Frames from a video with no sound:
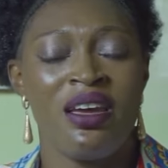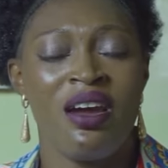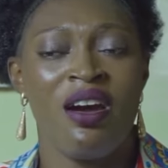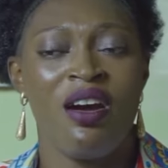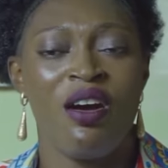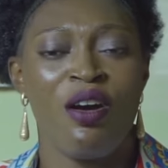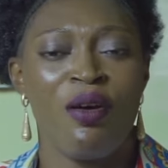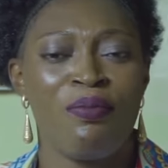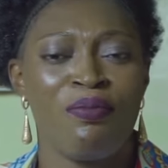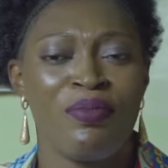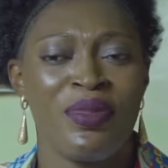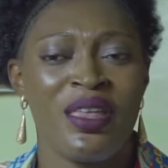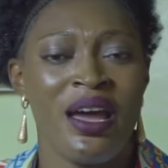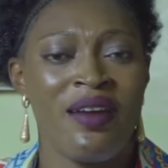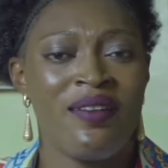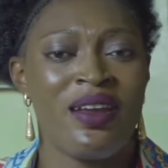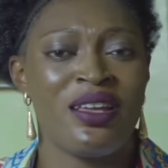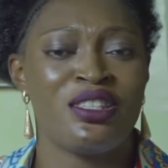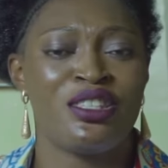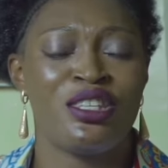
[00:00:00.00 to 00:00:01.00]

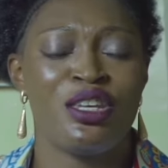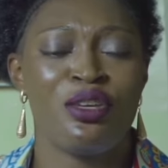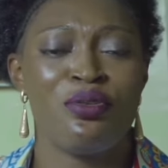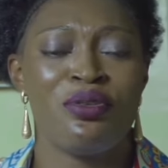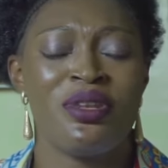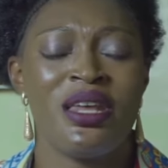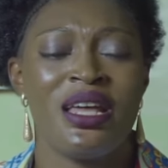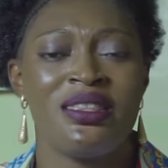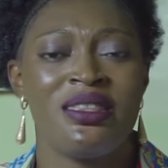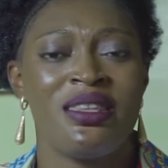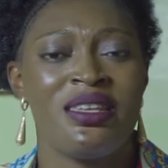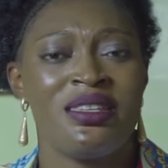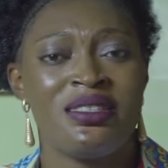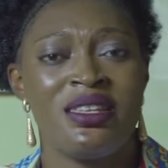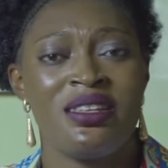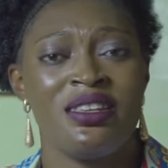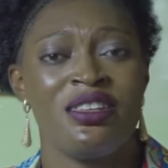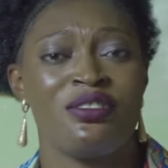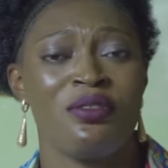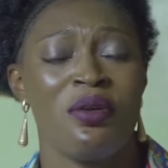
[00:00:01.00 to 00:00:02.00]
guarantee you that this
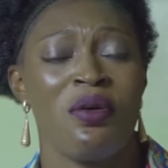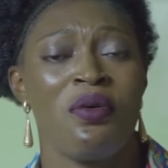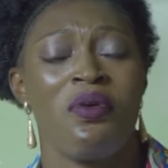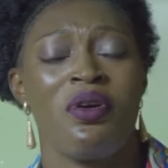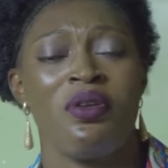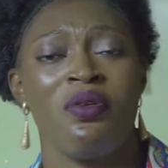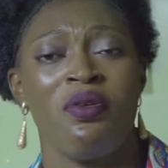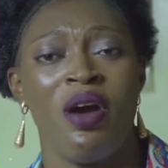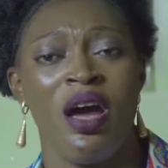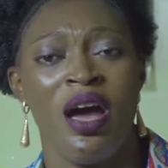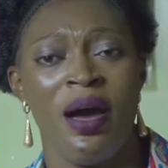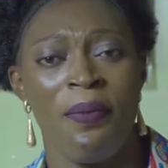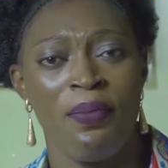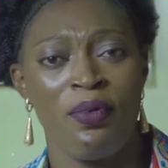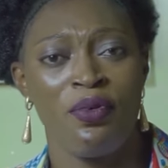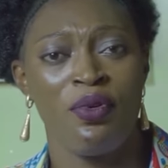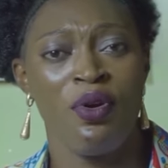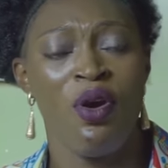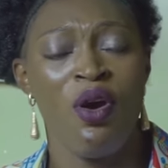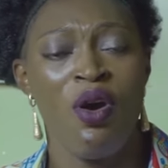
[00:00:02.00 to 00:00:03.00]
thing is not going to
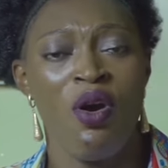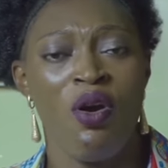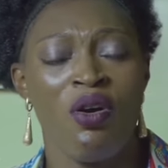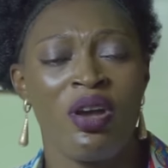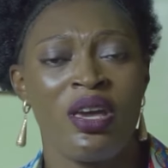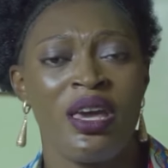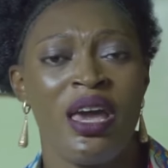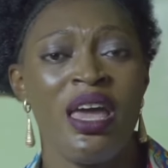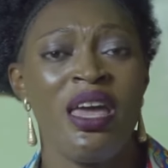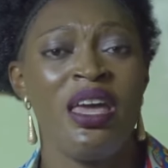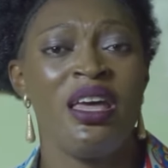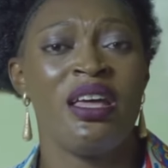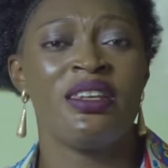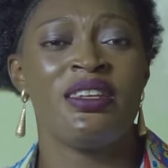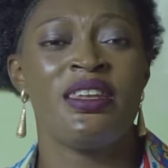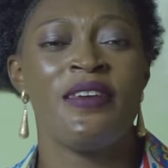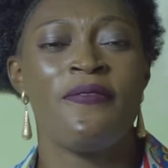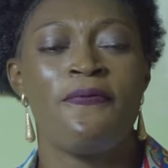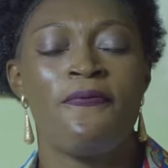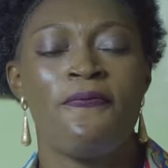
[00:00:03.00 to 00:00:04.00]
happen. Okay,
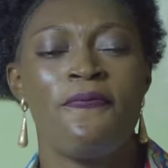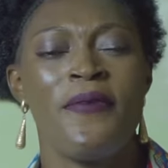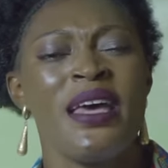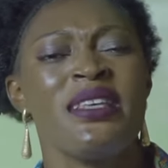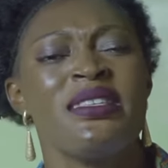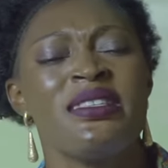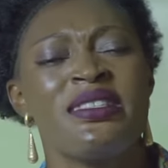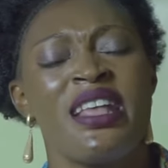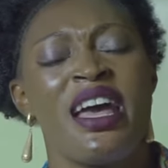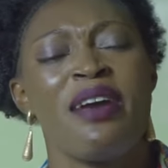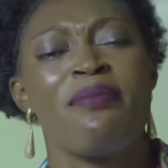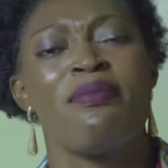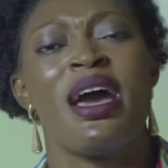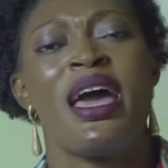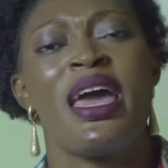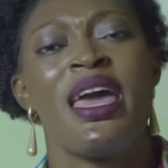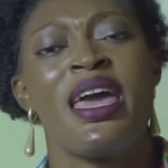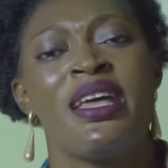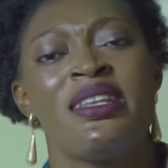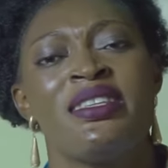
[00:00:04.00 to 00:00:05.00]
the first time
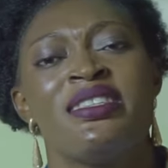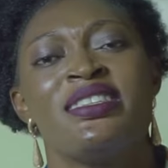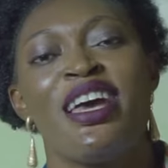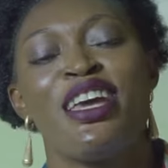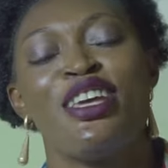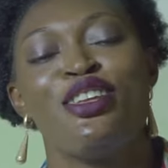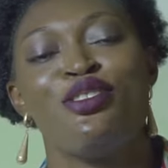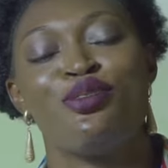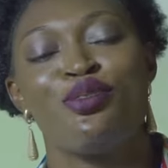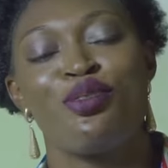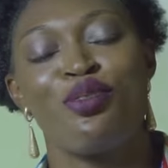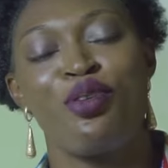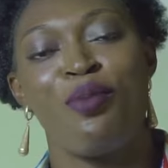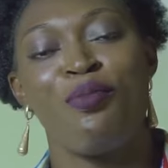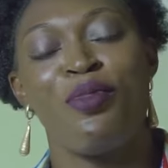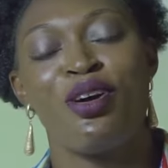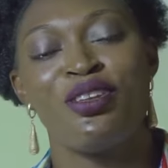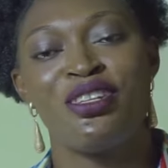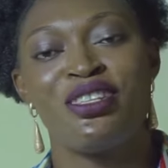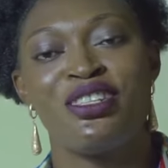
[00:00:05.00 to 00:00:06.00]
I entered into
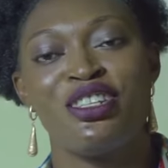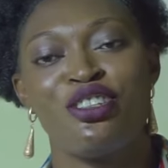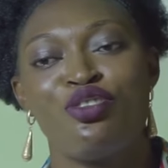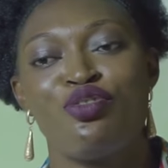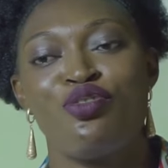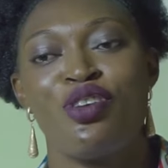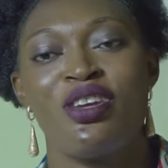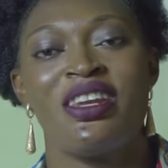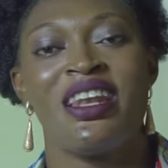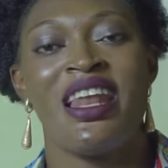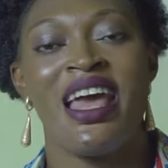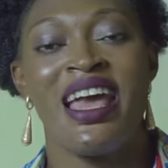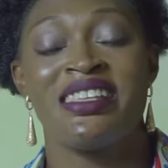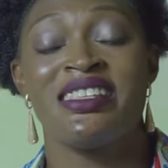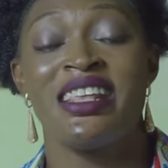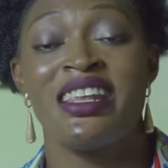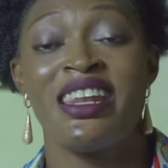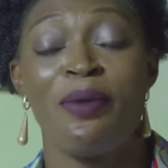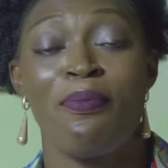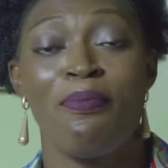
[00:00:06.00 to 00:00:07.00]
commodity trading, I
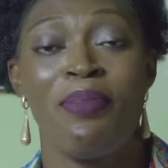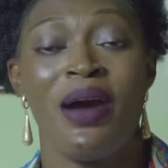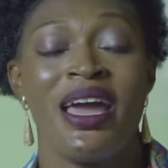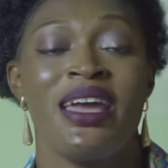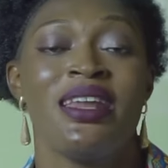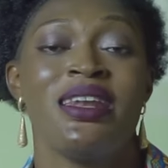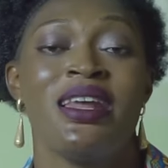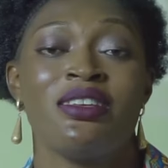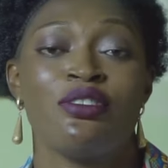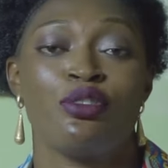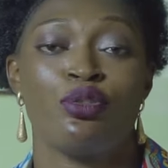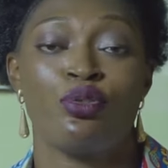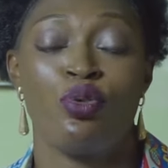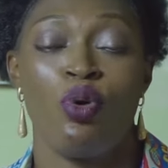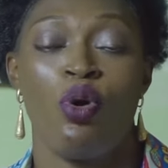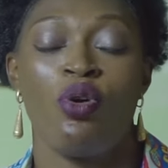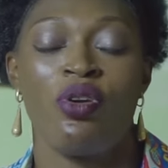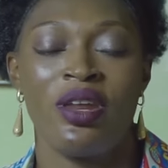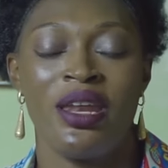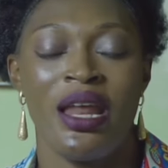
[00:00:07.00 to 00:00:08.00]
started buying and
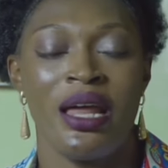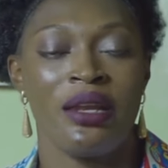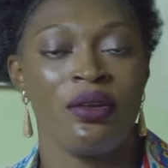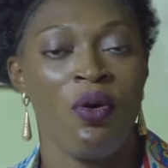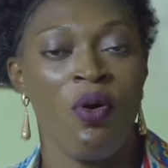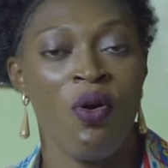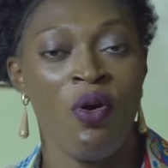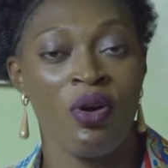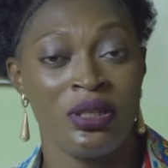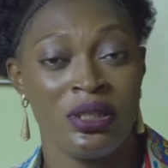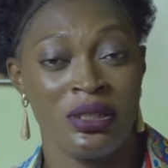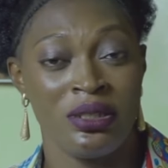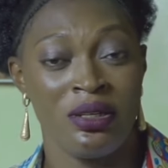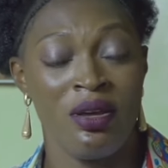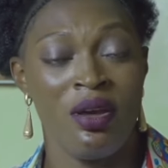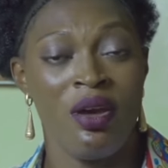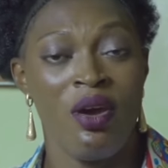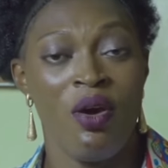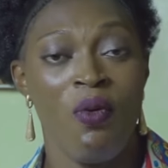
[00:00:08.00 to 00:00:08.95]
storing and hoarding.